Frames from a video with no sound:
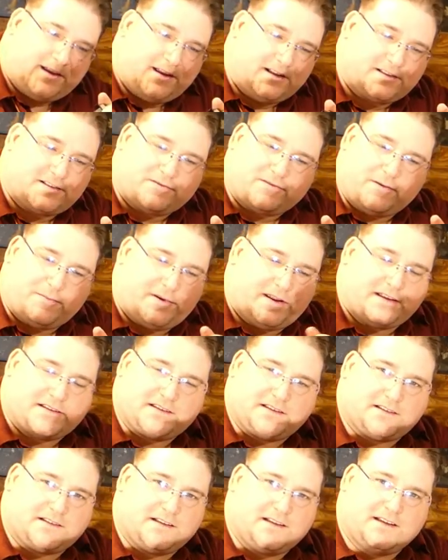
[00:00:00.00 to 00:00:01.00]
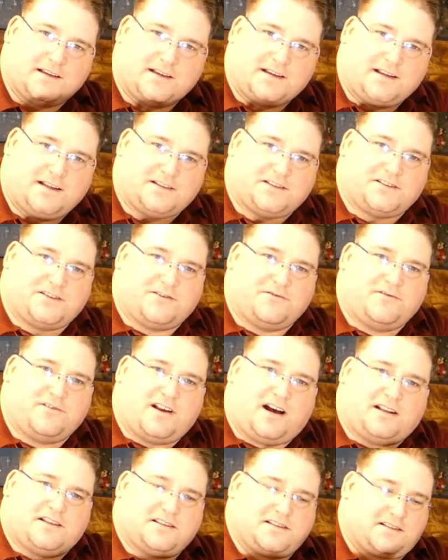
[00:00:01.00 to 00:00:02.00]
It's three pieces. It's two
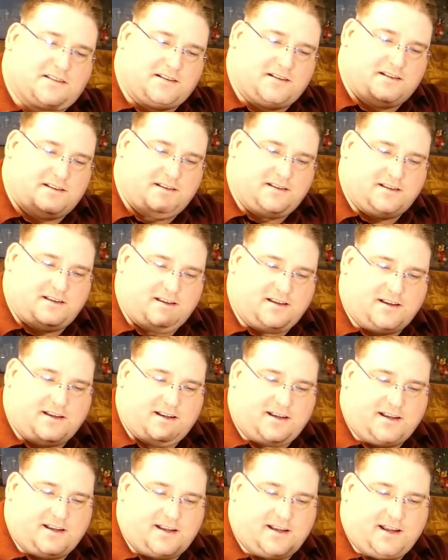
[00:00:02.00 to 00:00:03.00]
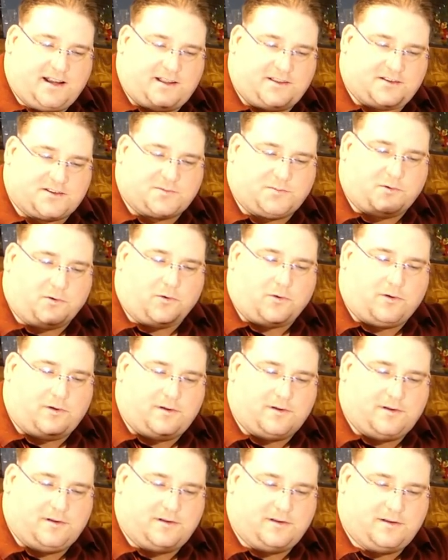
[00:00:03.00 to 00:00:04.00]
nuts and the spool.
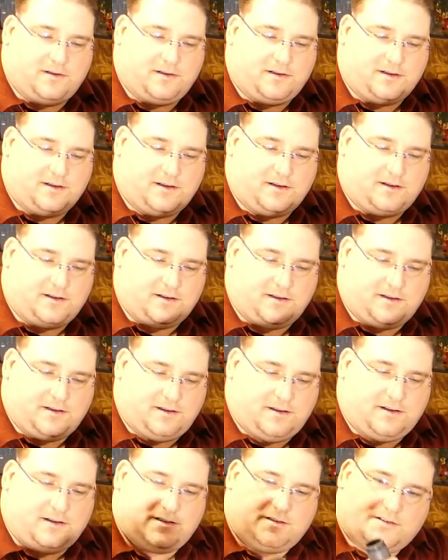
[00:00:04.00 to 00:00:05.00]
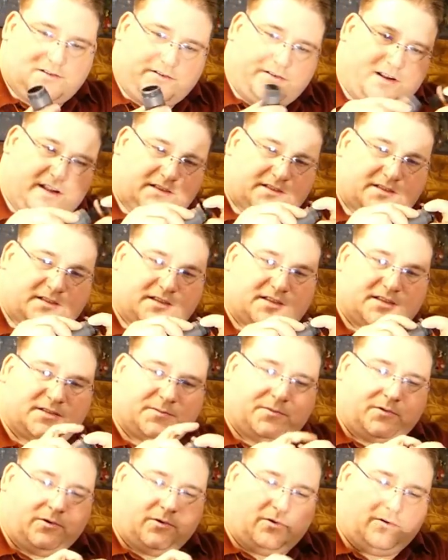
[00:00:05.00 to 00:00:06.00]
Two nuts,
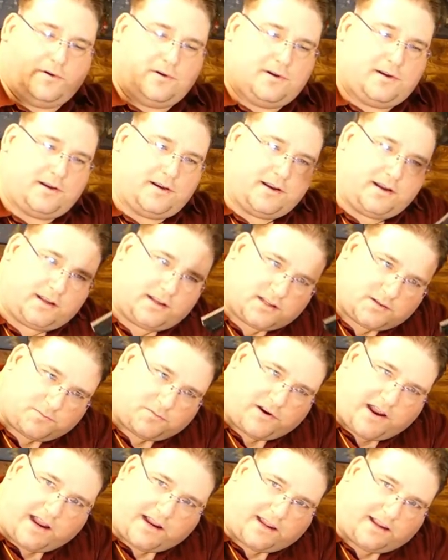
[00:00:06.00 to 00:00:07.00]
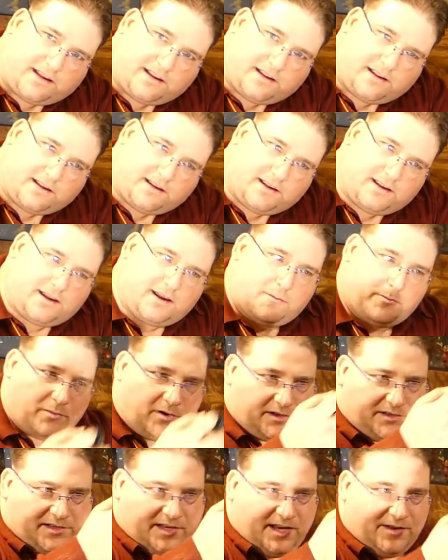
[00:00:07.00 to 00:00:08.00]
spool, and this bracket.
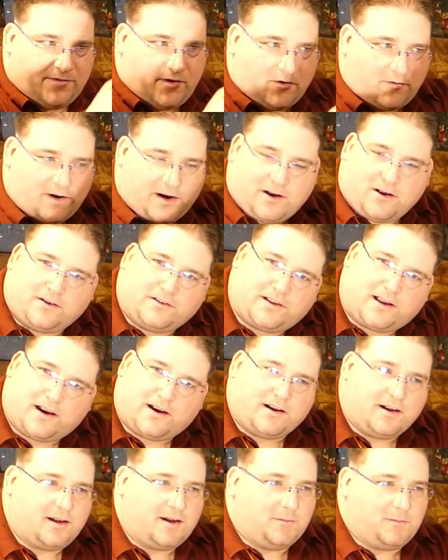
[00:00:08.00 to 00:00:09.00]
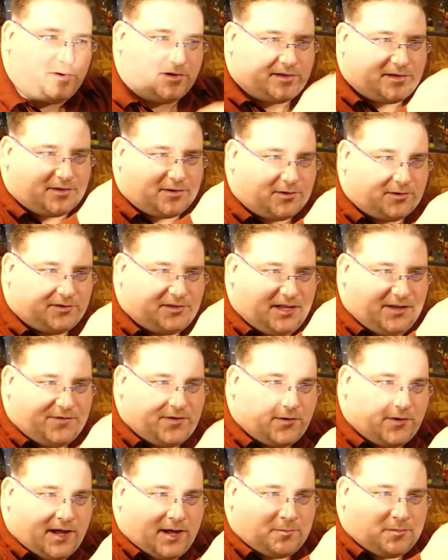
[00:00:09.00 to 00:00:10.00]
Put Tevo right on there. Put the little
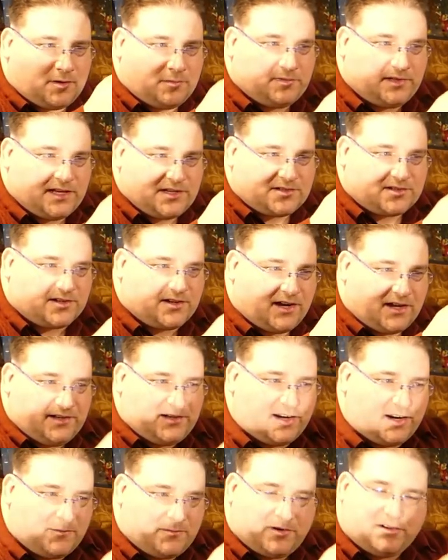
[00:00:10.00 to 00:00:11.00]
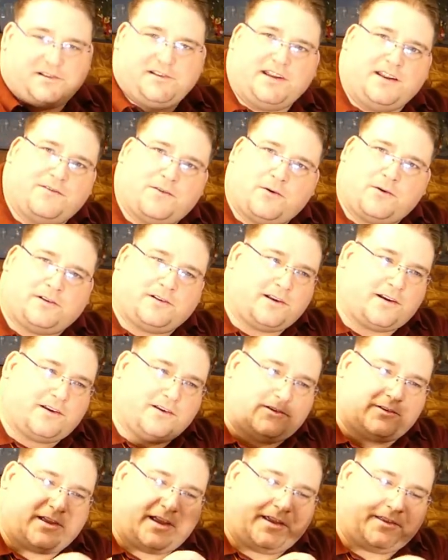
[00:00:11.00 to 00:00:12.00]
Tevo emblem laser cut in there and put Tevo on there.
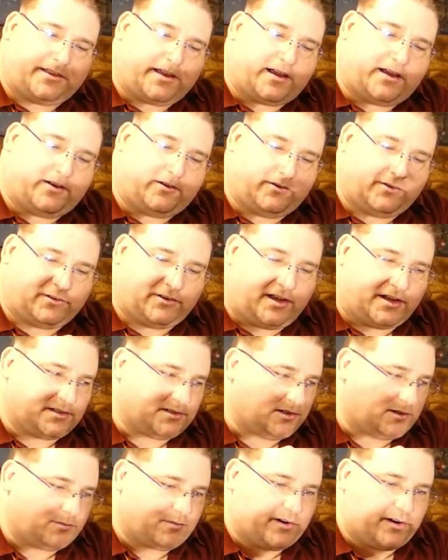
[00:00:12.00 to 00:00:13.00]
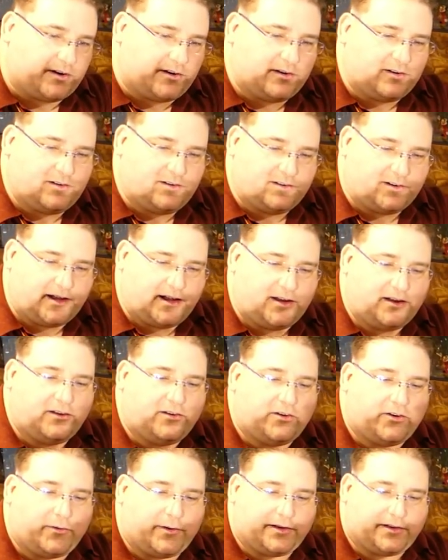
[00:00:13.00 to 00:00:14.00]
You'll like that. It'll look nice on the printer. Okay?
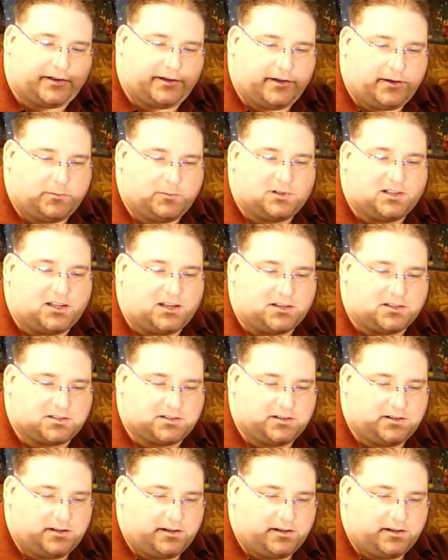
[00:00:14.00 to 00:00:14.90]
Do it. Please